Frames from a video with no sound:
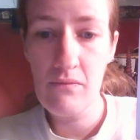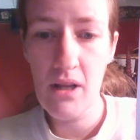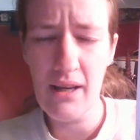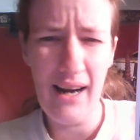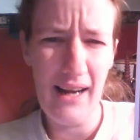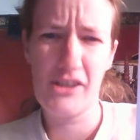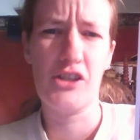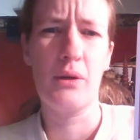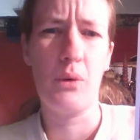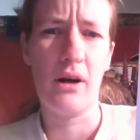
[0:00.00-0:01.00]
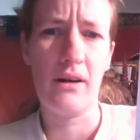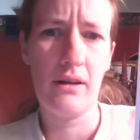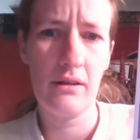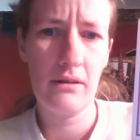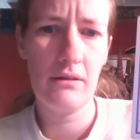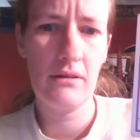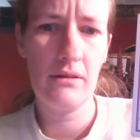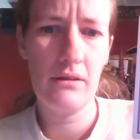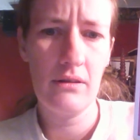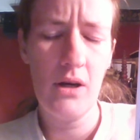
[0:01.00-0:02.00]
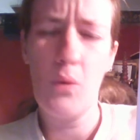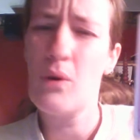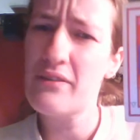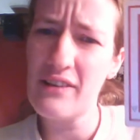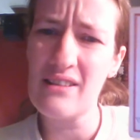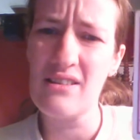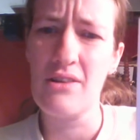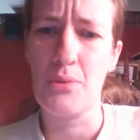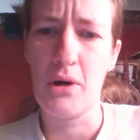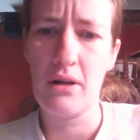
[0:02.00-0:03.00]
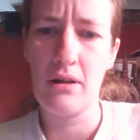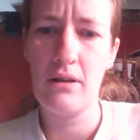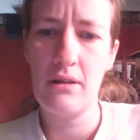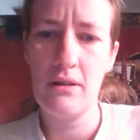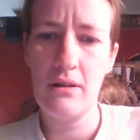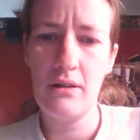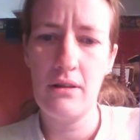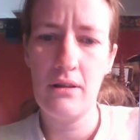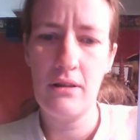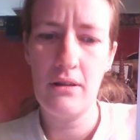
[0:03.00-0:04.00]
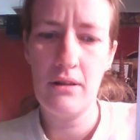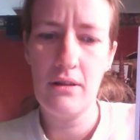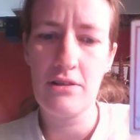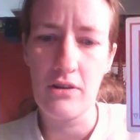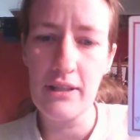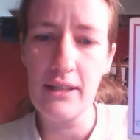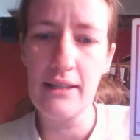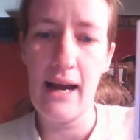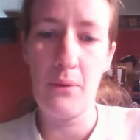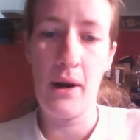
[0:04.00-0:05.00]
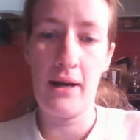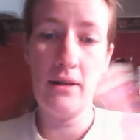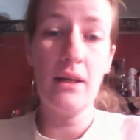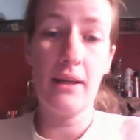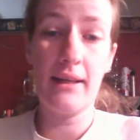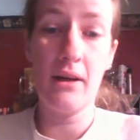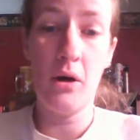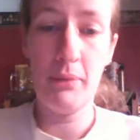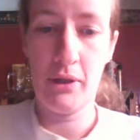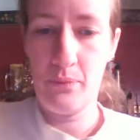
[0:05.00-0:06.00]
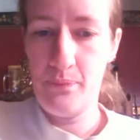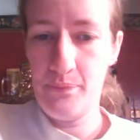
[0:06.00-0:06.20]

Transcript: can actually work? What if that does work? Start thinking that way. It can help you.